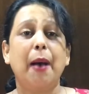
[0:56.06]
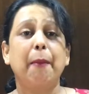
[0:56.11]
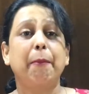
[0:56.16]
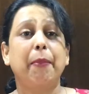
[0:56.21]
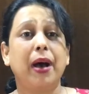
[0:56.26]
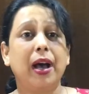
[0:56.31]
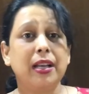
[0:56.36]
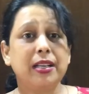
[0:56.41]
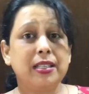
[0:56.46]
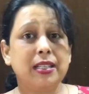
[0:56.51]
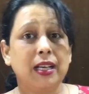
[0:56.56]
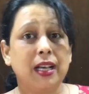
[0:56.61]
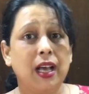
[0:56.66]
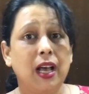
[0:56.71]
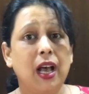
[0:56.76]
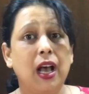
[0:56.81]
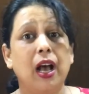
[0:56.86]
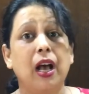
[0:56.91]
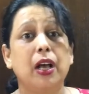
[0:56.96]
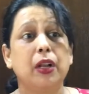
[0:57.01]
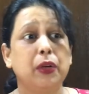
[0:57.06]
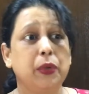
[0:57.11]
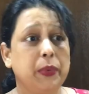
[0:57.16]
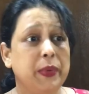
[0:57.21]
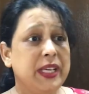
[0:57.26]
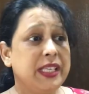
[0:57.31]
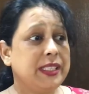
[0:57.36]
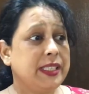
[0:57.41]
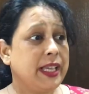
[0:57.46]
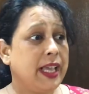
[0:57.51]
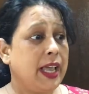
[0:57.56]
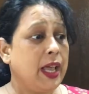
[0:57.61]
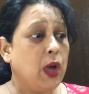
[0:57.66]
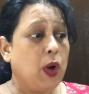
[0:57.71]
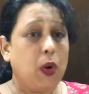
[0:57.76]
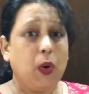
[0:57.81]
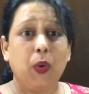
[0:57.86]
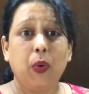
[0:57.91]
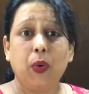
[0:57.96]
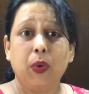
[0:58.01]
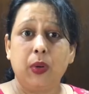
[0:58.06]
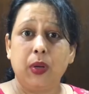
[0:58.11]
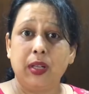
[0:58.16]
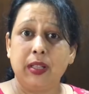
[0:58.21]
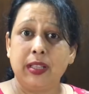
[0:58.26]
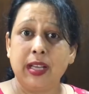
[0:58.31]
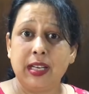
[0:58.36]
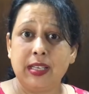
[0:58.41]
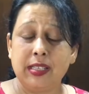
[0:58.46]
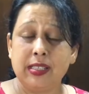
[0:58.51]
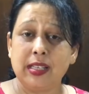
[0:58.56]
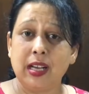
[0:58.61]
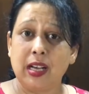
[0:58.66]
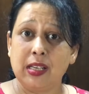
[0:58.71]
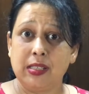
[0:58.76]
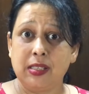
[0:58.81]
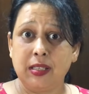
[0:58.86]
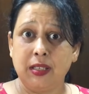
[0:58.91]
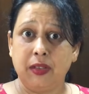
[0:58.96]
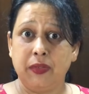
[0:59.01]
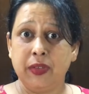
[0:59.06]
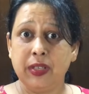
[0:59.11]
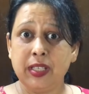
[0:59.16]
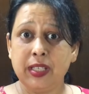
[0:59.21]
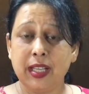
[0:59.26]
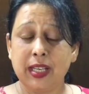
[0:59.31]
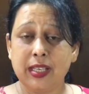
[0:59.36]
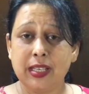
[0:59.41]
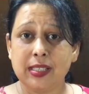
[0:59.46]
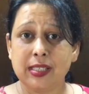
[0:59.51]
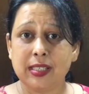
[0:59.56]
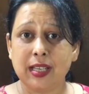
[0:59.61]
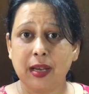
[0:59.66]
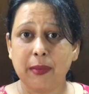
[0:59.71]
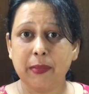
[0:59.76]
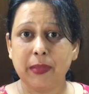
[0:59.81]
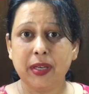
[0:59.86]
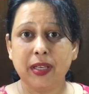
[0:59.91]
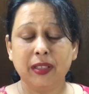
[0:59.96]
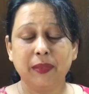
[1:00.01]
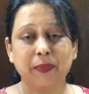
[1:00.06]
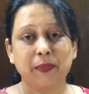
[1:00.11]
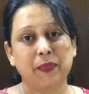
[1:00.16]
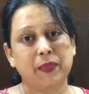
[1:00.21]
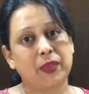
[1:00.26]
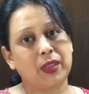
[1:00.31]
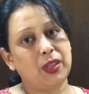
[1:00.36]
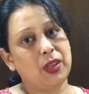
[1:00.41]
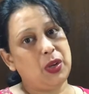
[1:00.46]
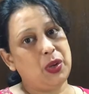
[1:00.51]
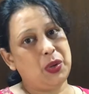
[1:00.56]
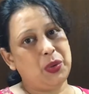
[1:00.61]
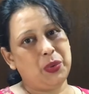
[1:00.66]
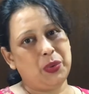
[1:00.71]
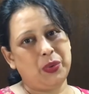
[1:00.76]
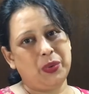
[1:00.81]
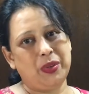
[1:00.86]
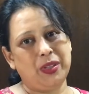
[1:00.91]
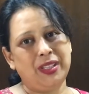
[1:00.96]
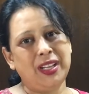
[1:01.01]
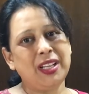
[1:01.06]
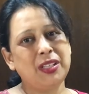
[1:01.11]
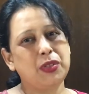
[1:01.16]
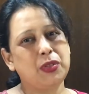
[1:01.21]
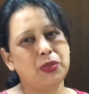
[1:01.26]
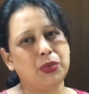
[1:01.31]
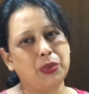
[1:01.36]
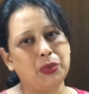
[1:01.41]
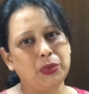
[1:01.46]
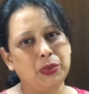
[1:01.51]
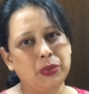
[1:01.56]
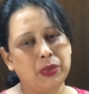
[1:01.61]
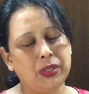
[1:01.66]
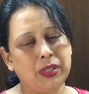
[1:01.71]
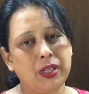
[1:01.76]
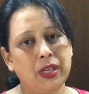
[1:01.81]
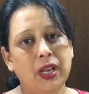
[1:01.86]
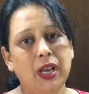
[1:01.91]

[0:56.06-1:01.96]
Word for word: But do we say, oh, that is our servant that has come in? No, that's rude.